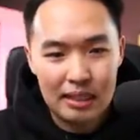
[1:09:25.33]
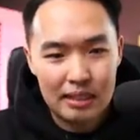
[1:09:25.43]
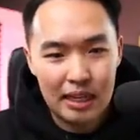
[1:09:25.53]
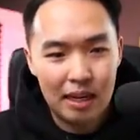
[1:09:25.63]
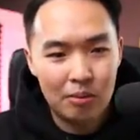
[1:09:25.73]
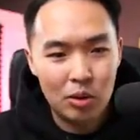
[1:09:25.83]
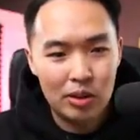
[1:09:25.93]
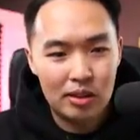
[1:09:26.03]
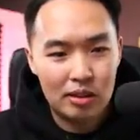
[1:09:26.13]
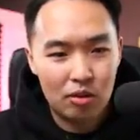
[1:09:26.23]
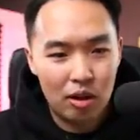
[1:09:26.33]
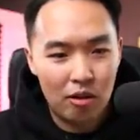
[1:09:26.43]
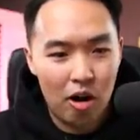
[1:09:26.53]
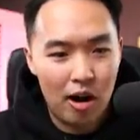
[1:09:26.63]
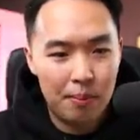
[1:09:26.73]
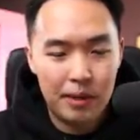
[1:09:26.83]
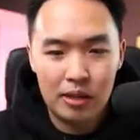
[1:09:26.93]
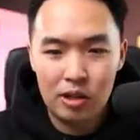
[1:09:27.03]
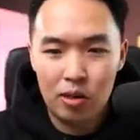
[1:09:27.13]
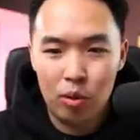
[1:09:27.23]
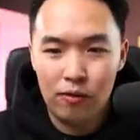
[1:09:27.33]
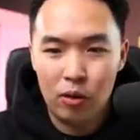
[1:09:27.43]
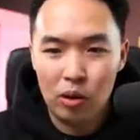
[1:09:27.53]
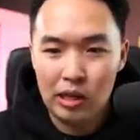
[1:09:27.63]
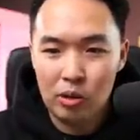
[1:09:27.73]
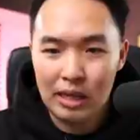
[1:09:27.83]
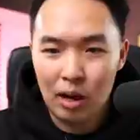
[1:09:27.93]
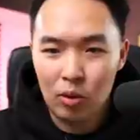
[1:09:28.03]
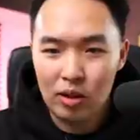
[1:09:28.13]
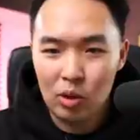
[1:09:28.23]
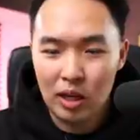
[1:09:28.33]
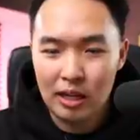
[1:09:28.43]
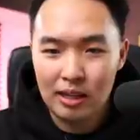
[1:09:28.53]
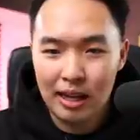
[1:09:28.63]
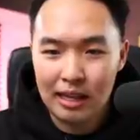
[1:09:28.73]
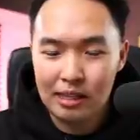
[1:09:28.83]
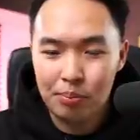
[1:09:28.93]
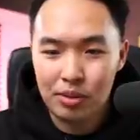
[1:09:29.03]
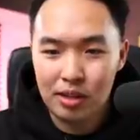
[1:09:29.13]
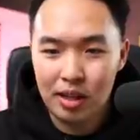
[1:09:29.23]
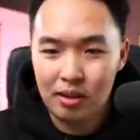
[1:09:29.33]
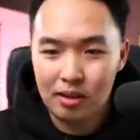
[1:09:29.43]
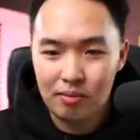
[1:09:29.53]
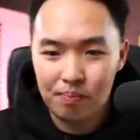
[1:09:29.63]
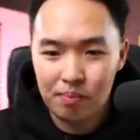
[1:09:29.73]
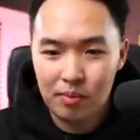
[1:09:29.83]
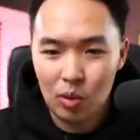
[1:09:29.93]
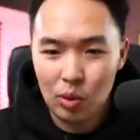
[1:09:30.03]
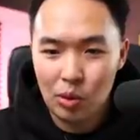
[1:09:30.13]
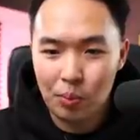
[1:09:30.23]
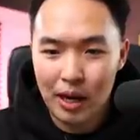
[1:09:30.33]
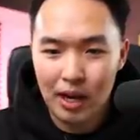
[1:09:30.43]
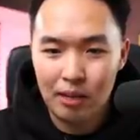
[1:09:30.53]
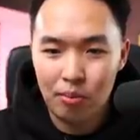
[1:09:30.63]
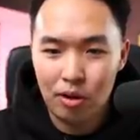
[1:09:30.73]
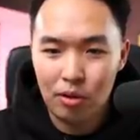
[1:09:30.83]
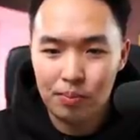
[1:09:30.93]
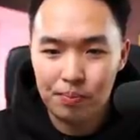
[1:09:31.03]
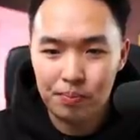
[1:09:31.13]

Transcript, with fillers: damn, Lewis, RIP to your portfolio down 90%. What are you buying, bro?